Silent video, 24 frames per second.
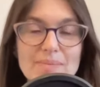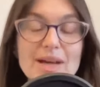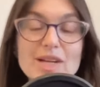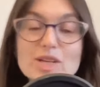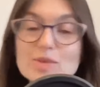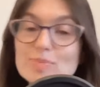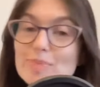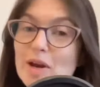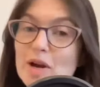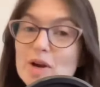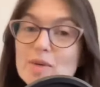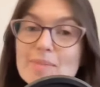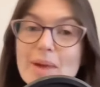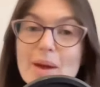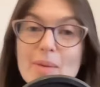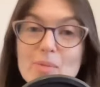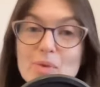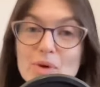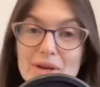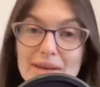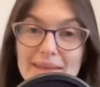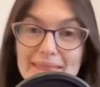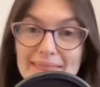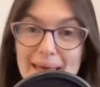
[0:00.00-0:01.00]
much better
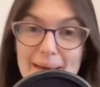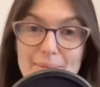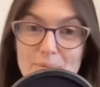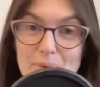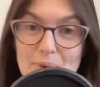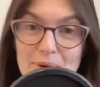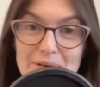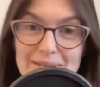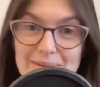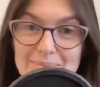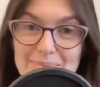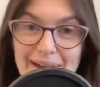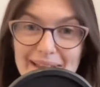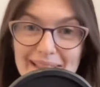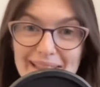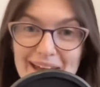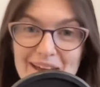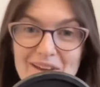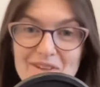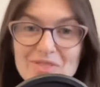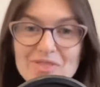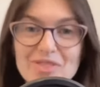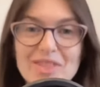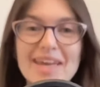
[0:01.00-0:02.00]
memory at that point in my
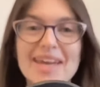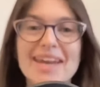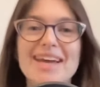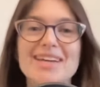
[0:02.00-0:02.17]
life than